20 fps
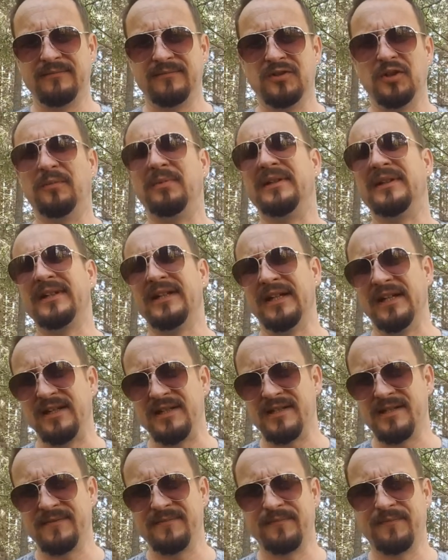Nobody
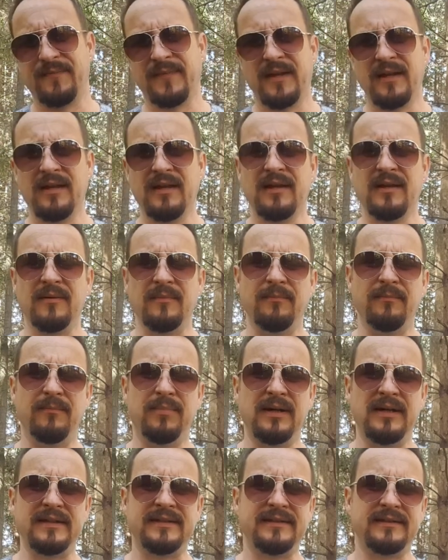cares.
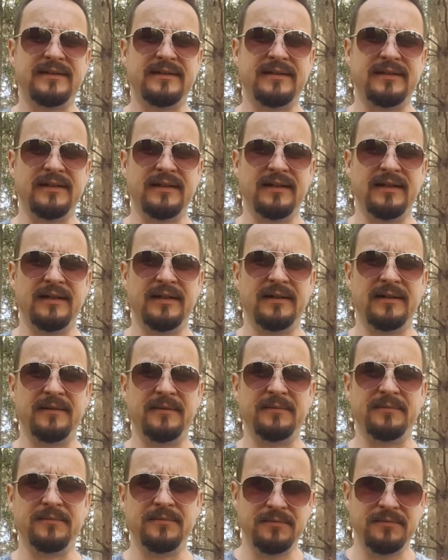But uh,